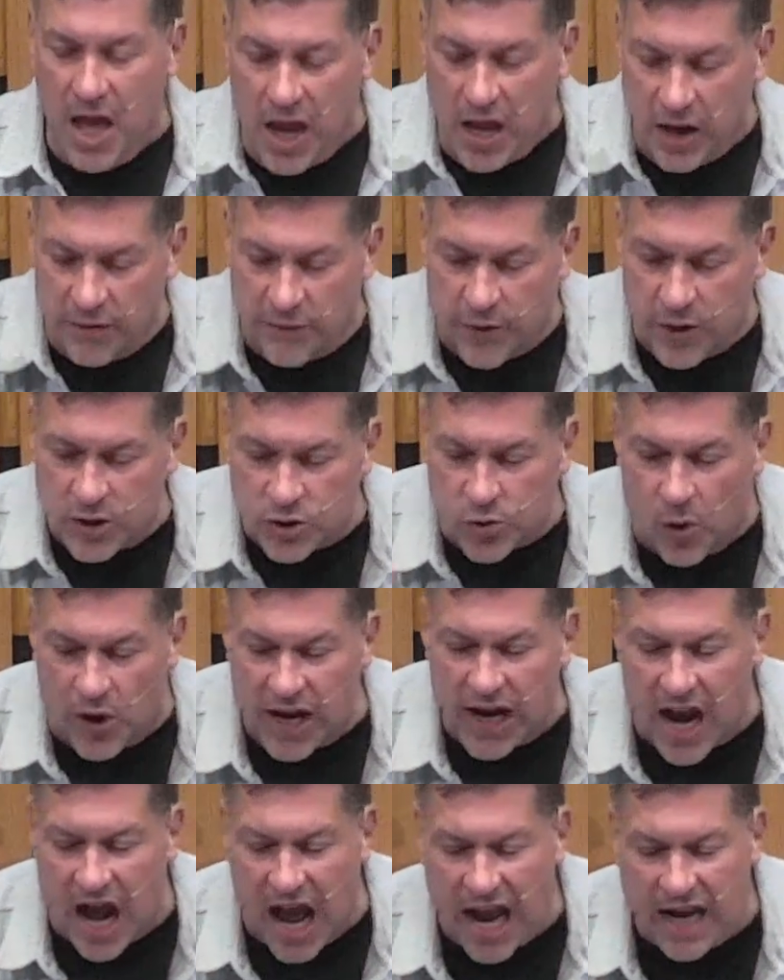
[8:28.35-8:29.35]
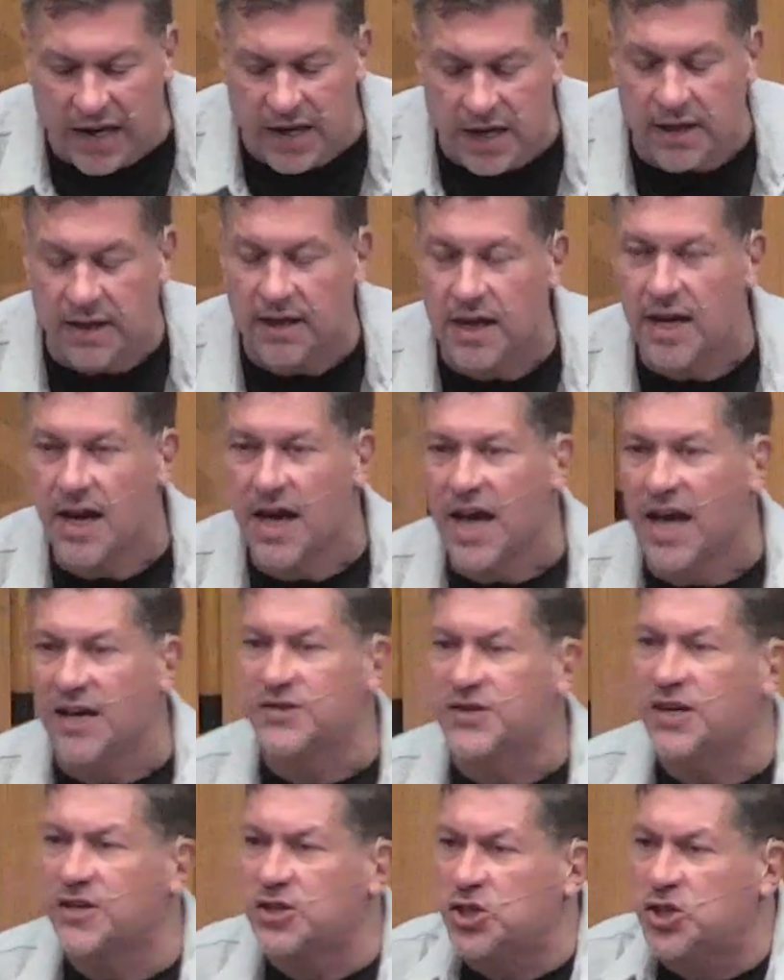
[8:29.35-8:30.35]
In verse 29, it
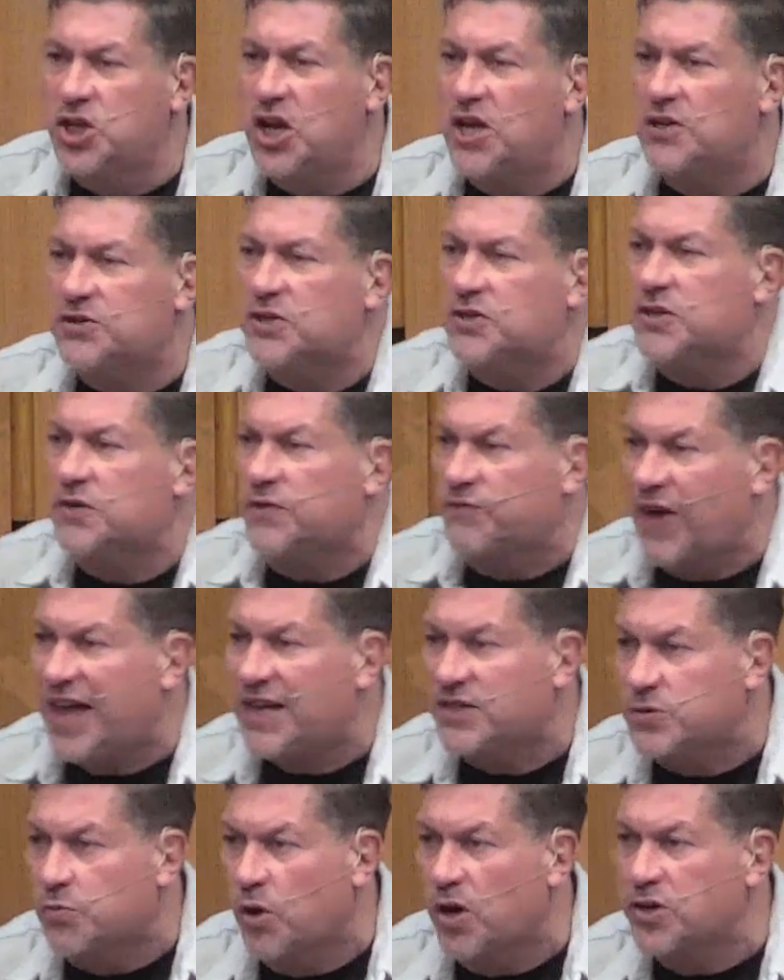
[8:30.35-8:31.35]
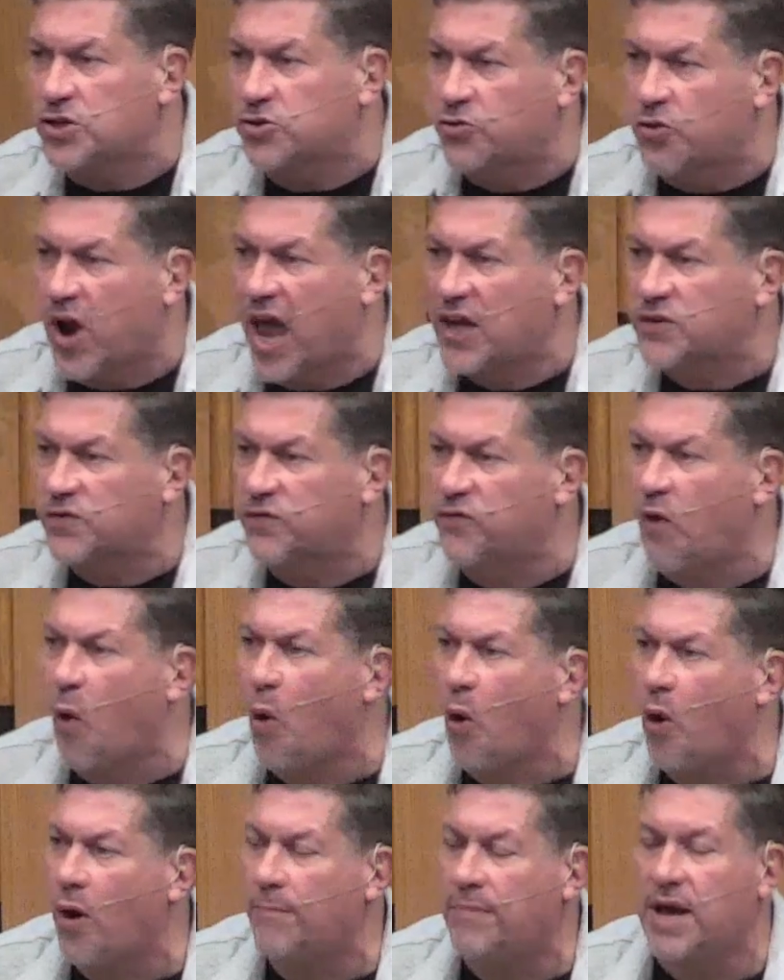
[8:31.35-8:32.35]
says Jesus' face was
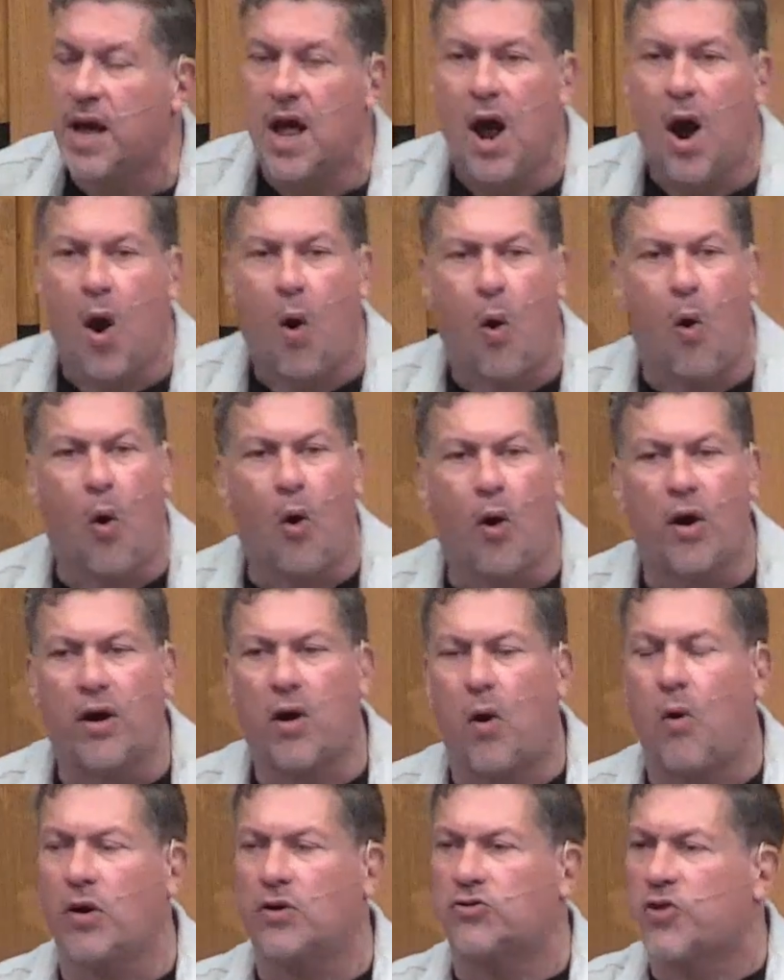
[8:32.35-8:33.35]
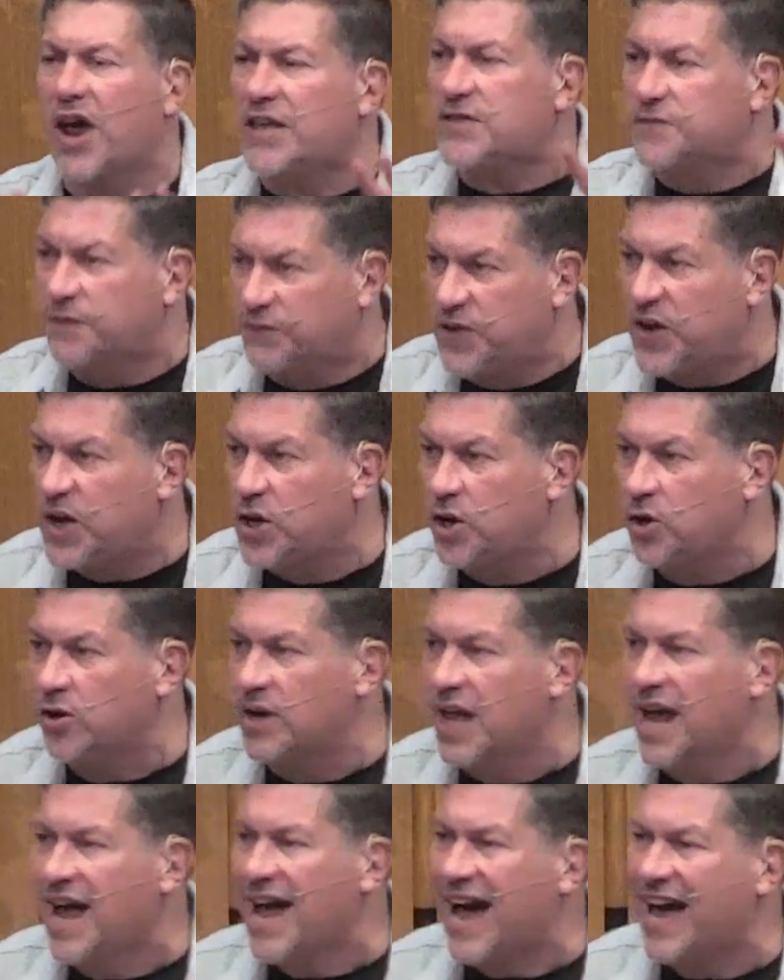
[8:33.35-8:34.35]
transformed or, or
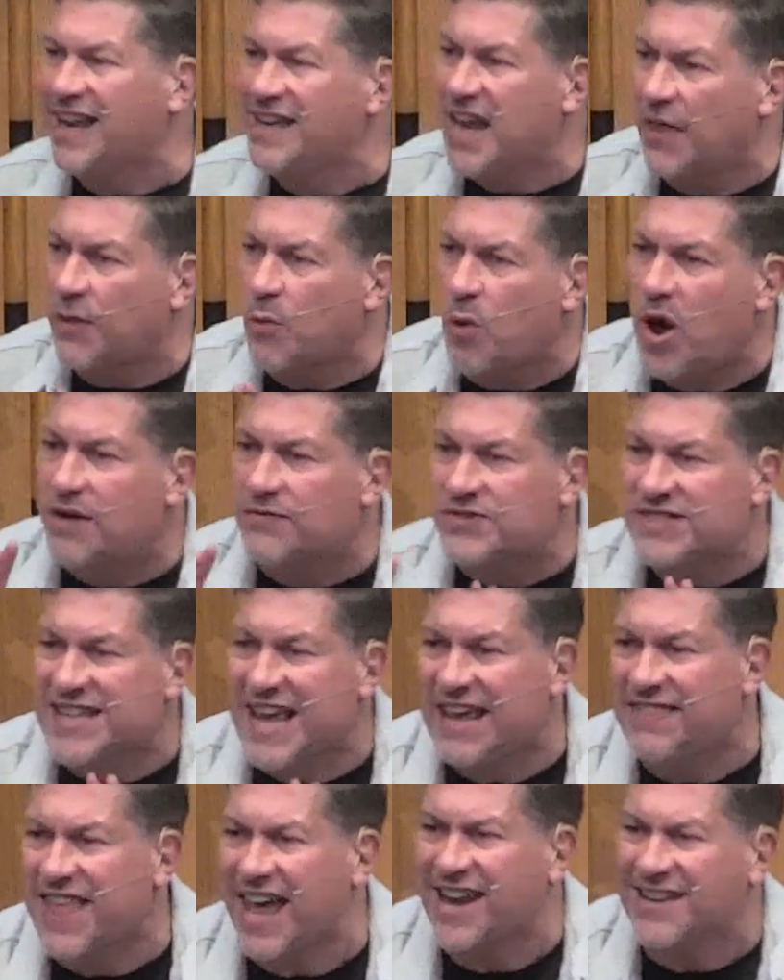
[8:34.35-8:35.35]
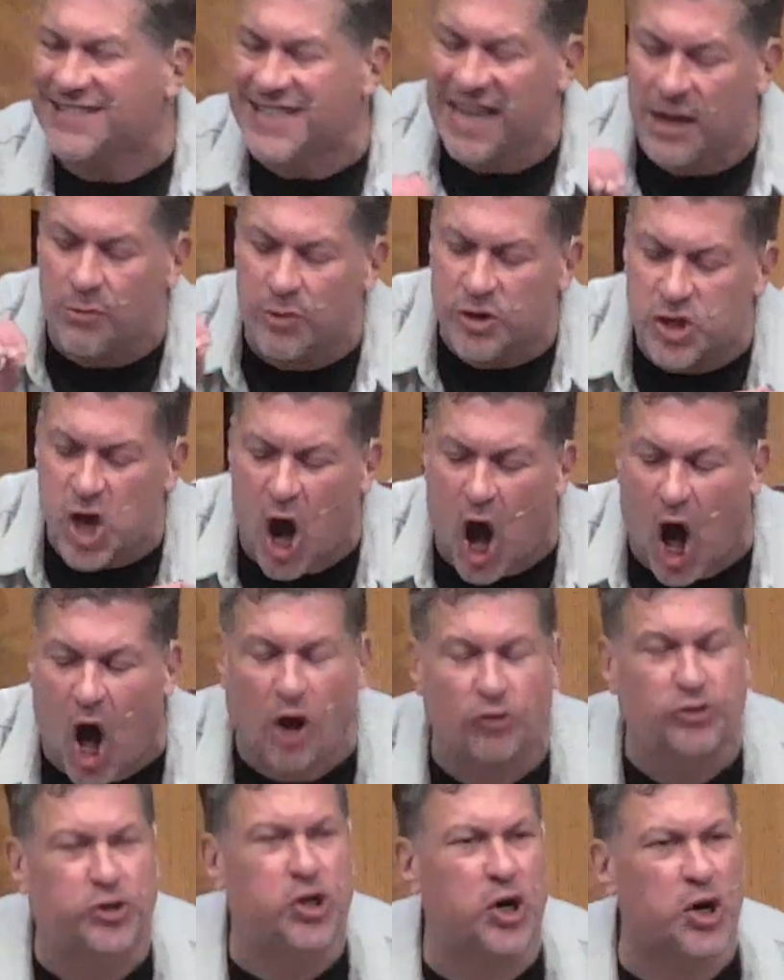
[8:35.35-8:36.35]
transfigured. Another way of saying that is it was
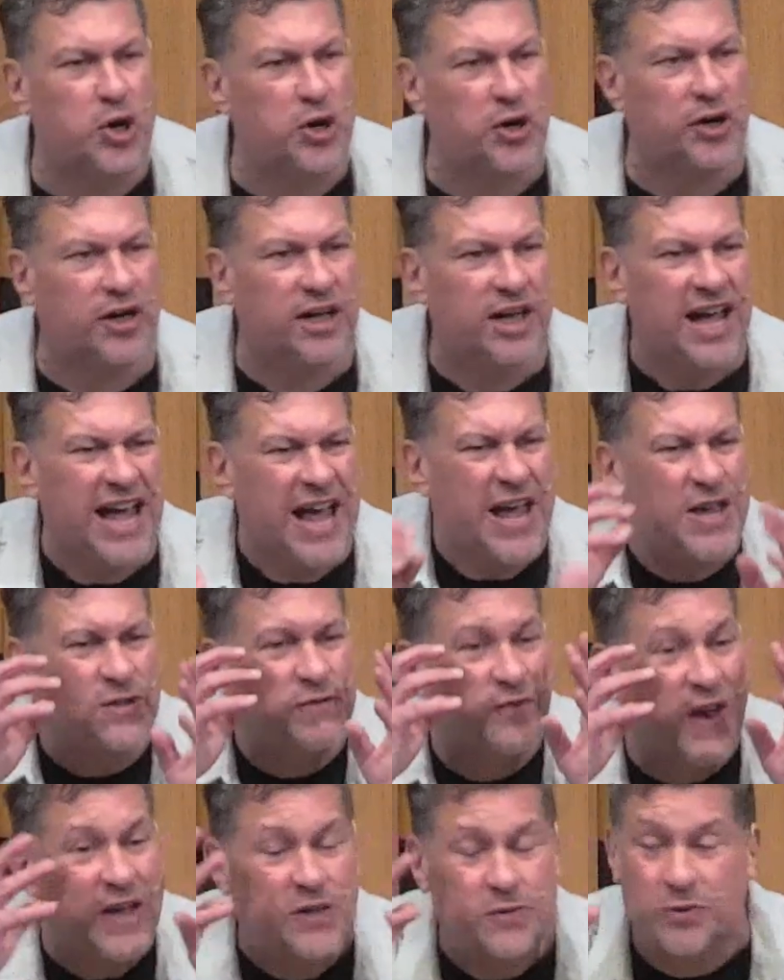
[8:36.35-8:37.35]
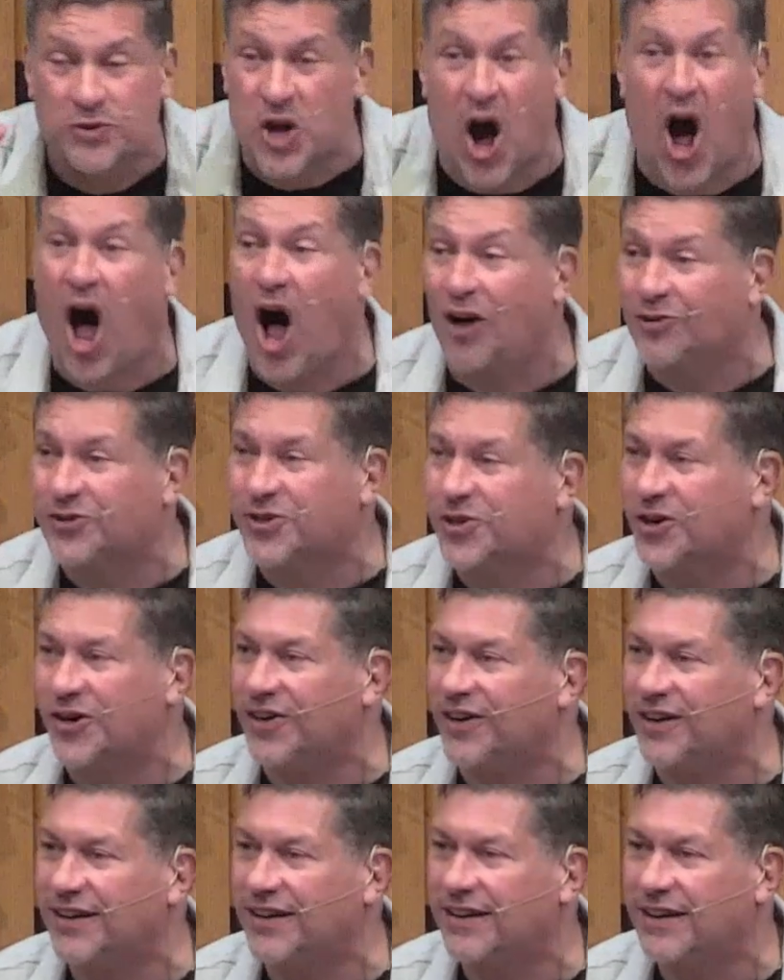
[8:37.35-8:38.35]
altered. His face was
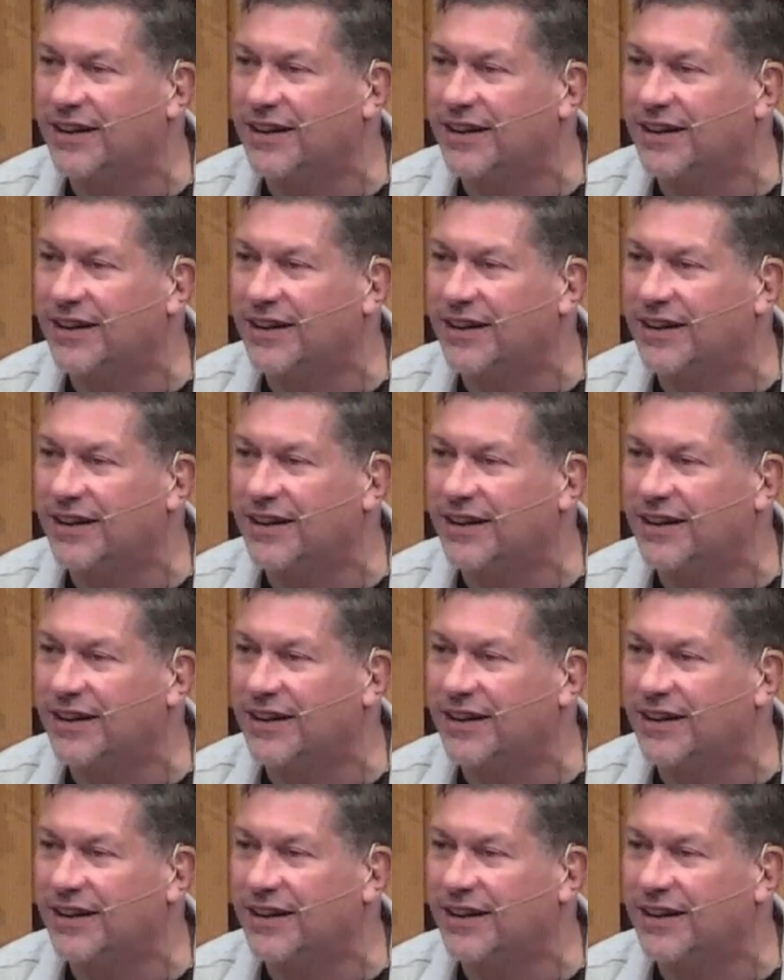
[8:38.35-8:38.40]
altered.